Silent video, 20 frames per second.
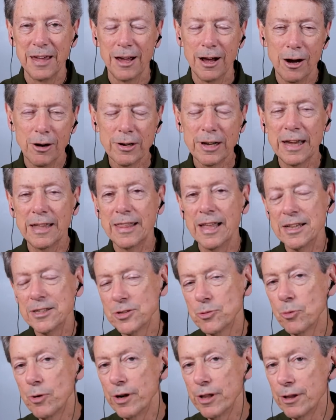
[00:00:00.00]
Okay,
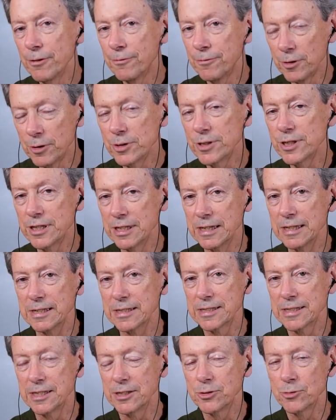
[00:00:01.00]
that's one of the first
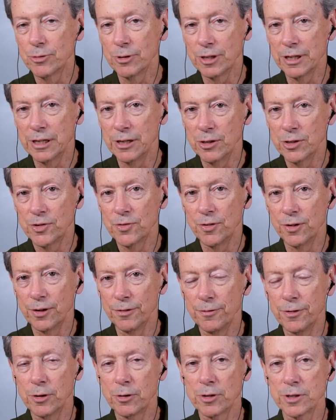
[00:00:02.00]
things that's really useful
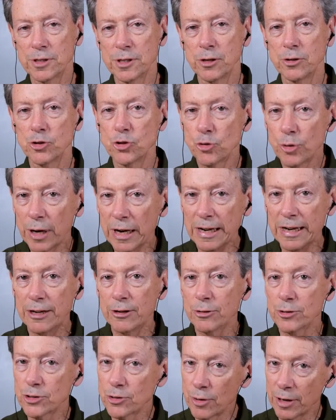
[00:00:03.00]
to focus on training
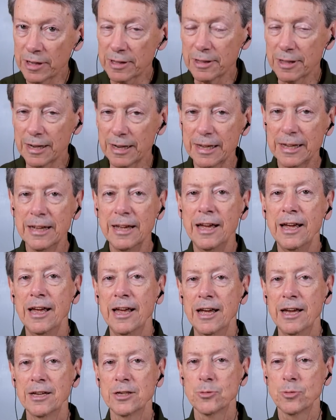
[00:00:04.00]
or strengthening
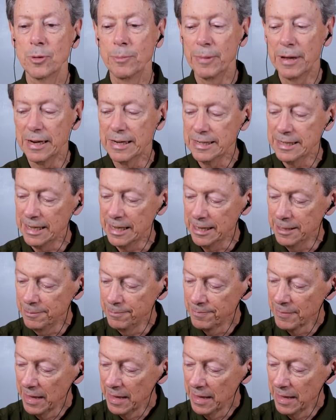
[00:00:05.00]
as we meditate.